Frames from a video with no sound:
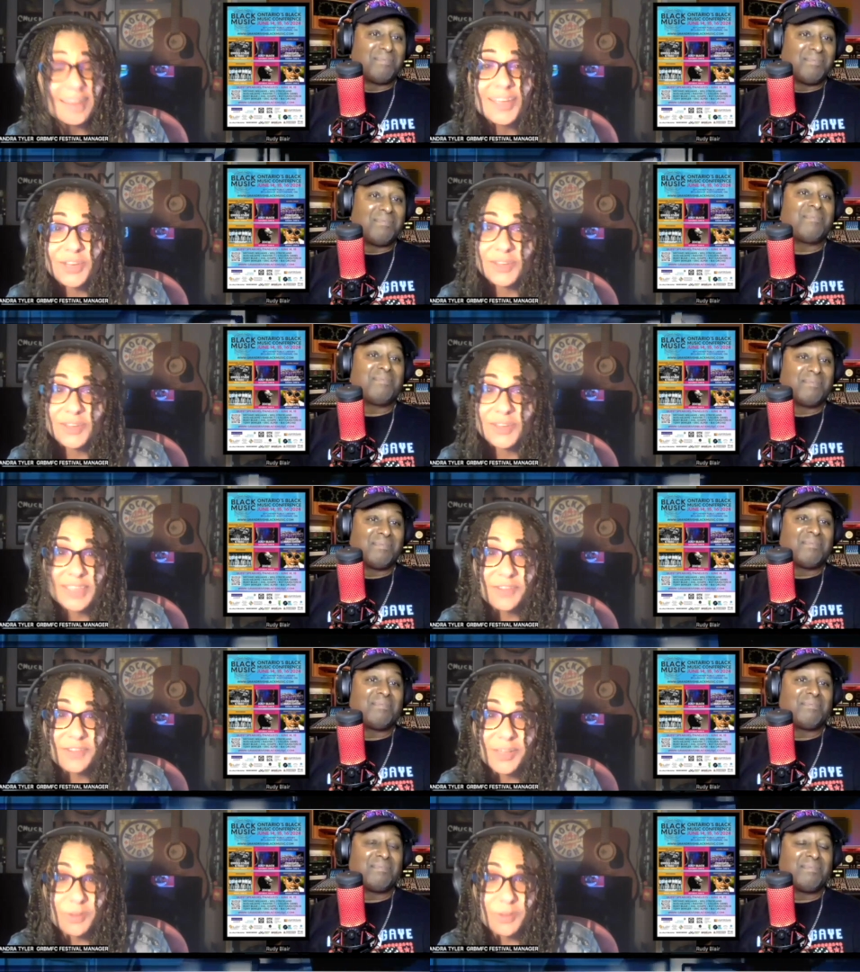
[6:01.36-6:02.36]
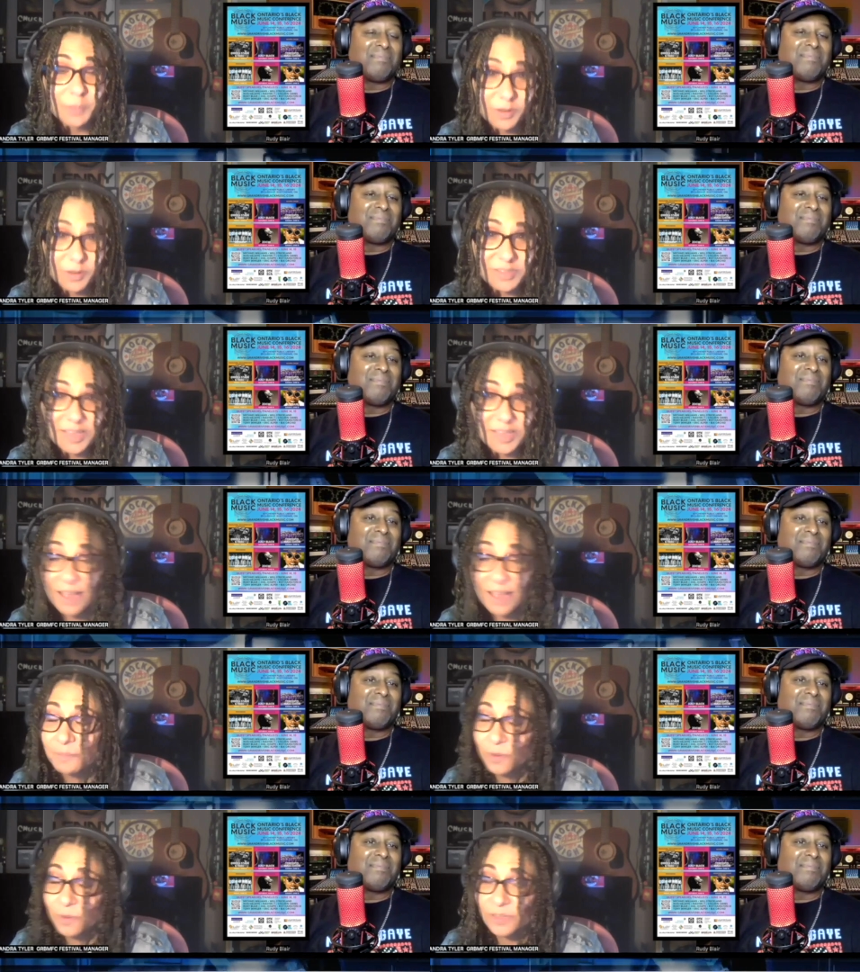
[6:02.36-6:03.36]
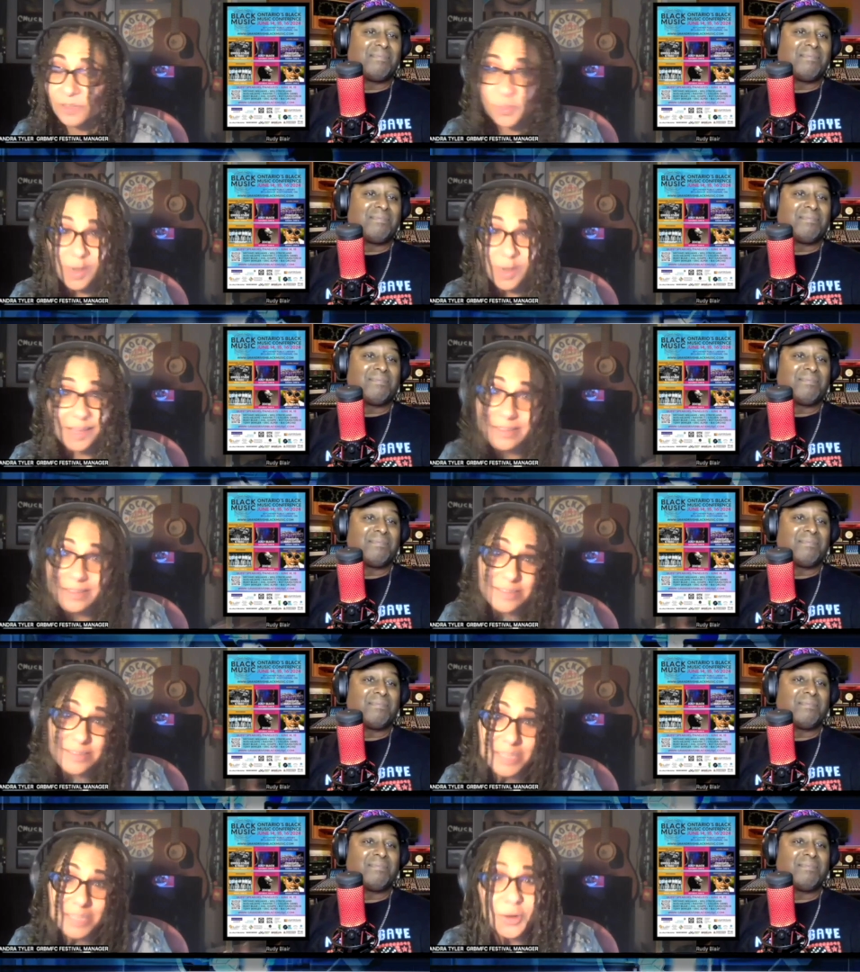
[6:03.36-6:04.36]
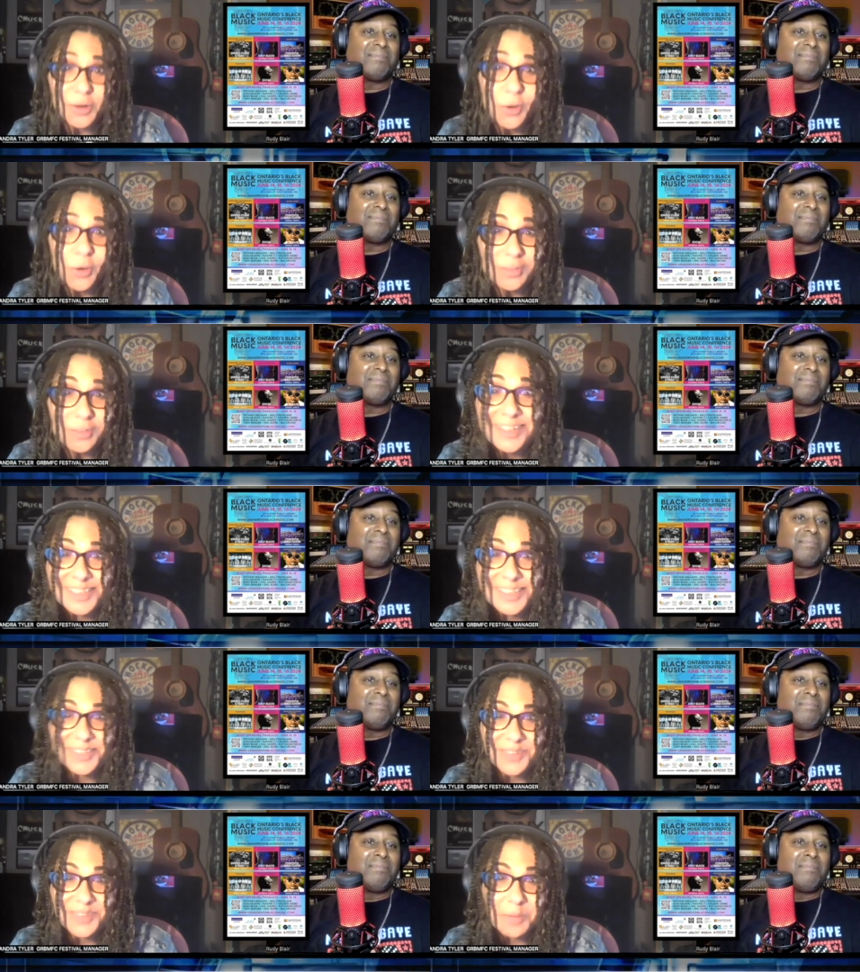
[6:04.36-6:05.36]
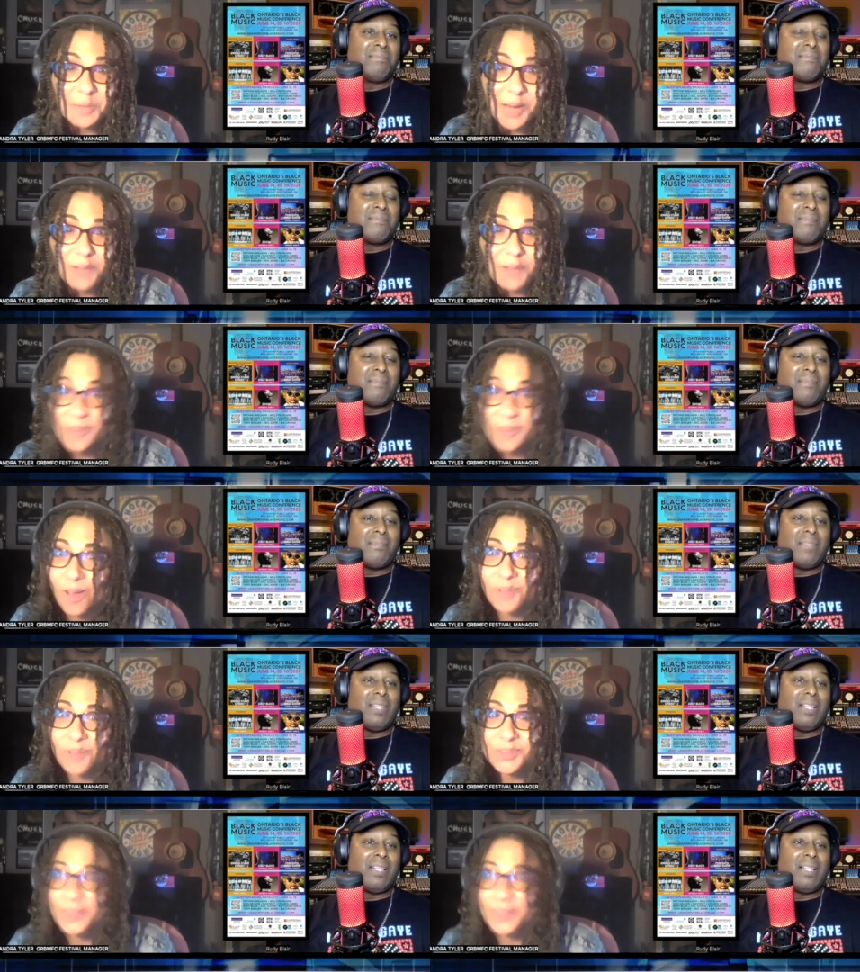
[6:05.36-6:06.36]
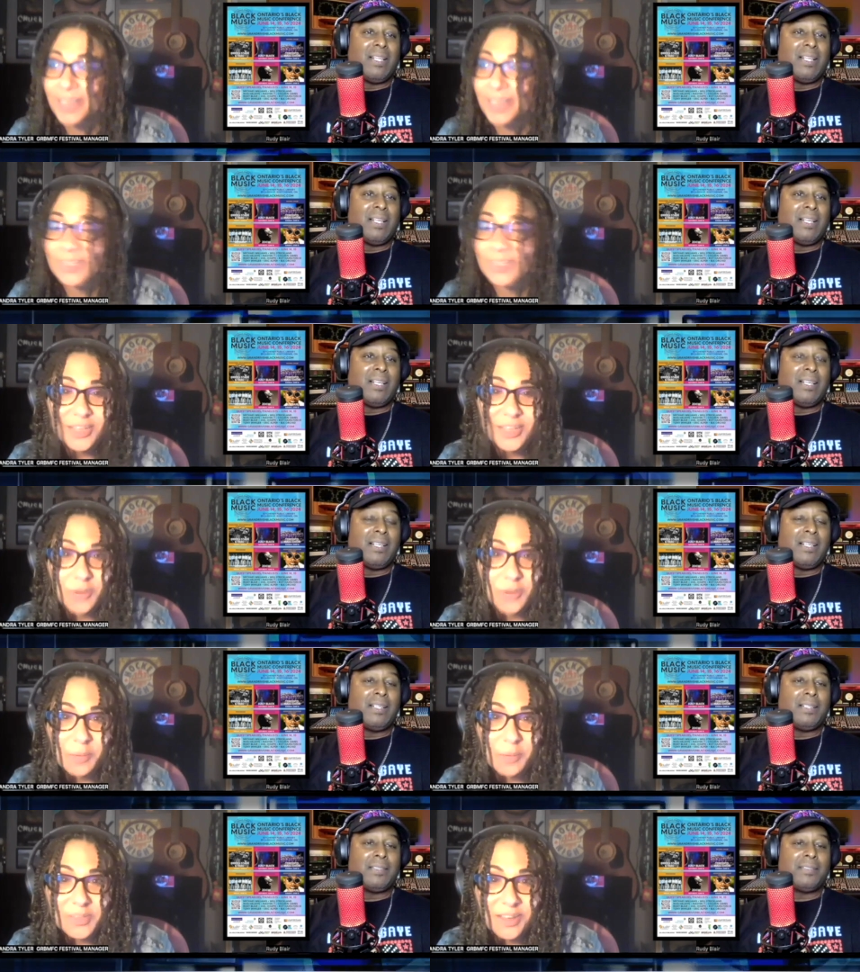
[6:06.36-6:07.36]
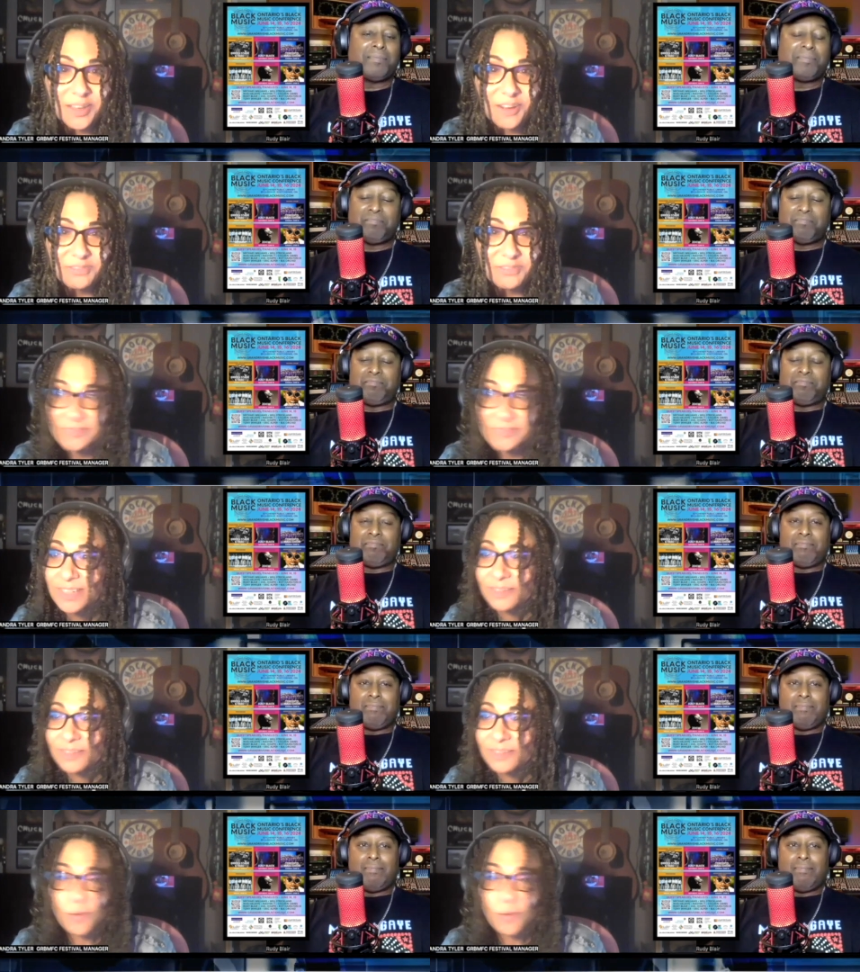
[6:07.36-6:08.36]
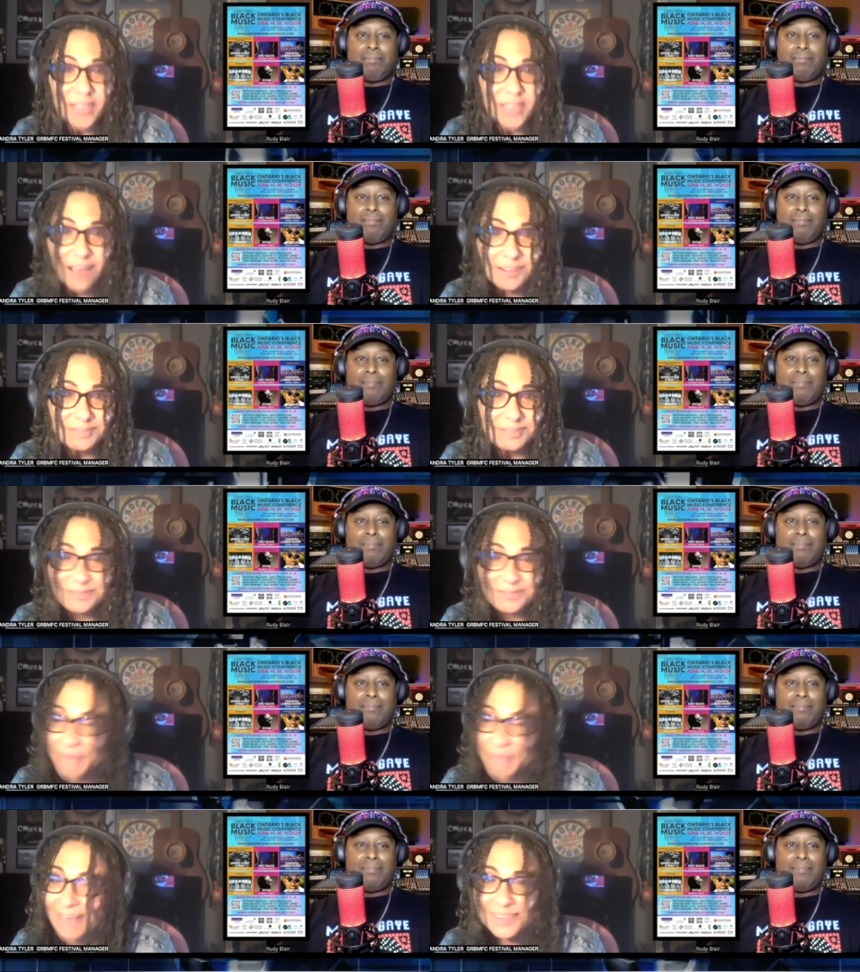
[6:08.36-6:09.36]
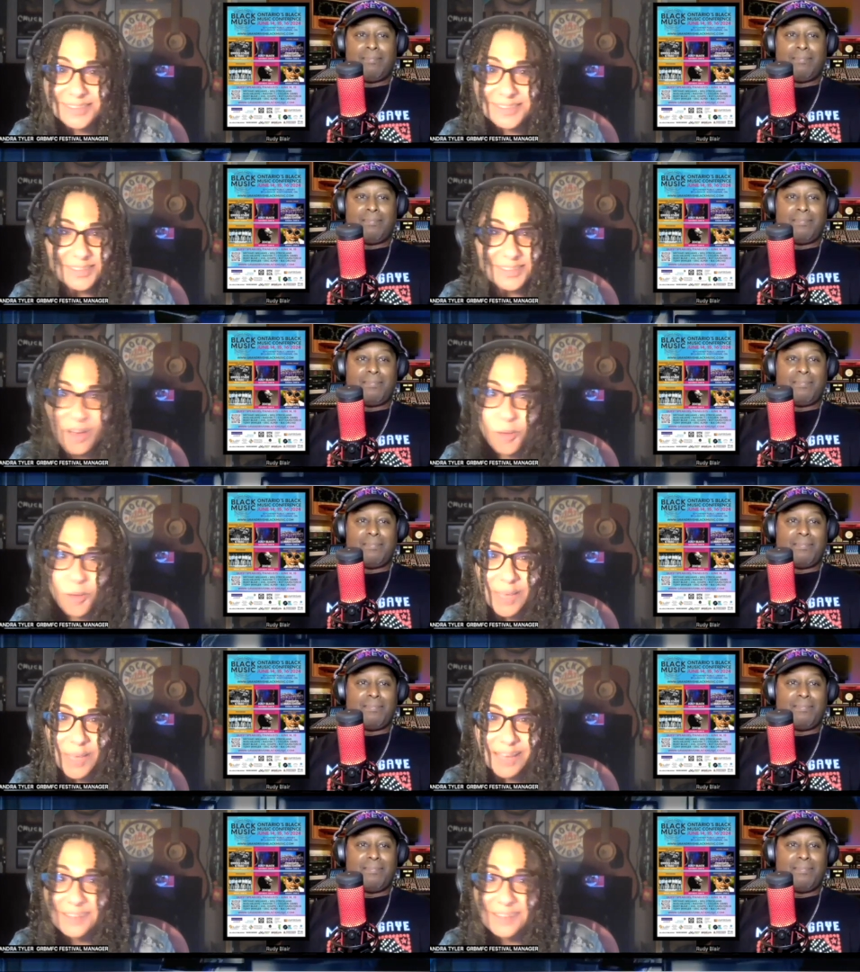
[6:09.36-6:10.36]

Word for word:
Speaker 1: you can definitely go to perks uh, perks 20 is is the code so come on out all you can get uh, 20% off hotel passes all weekend